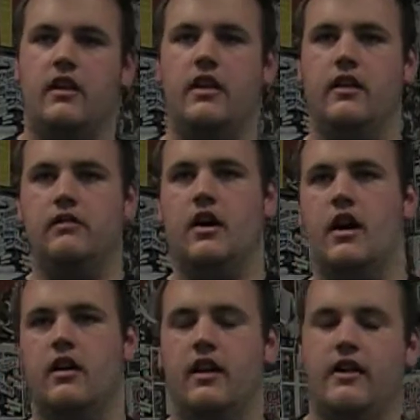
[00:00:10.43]
A lot of the
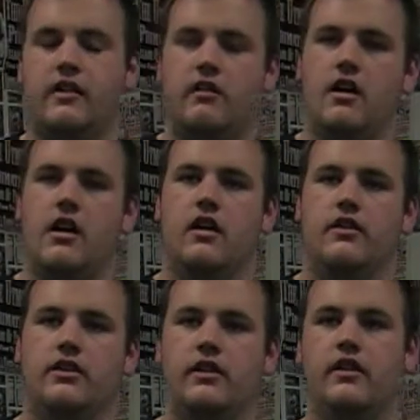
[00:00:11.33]
rock, classic rock,
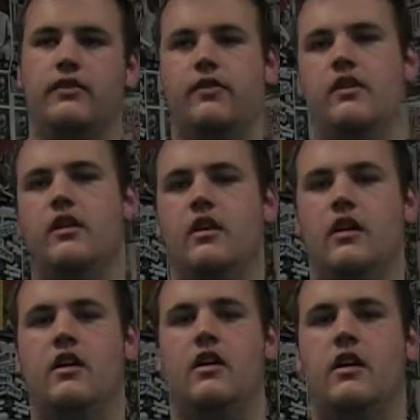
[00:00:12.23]
alternative,
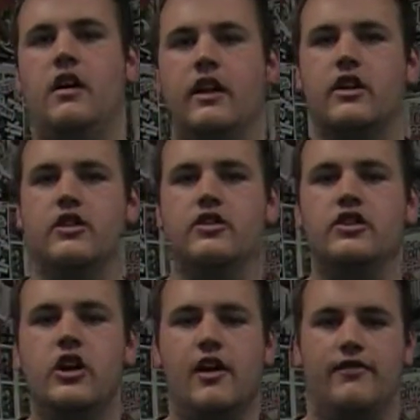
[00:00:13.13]
all that good
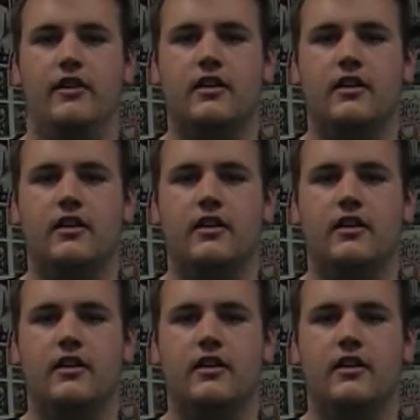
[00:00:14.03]
stuff.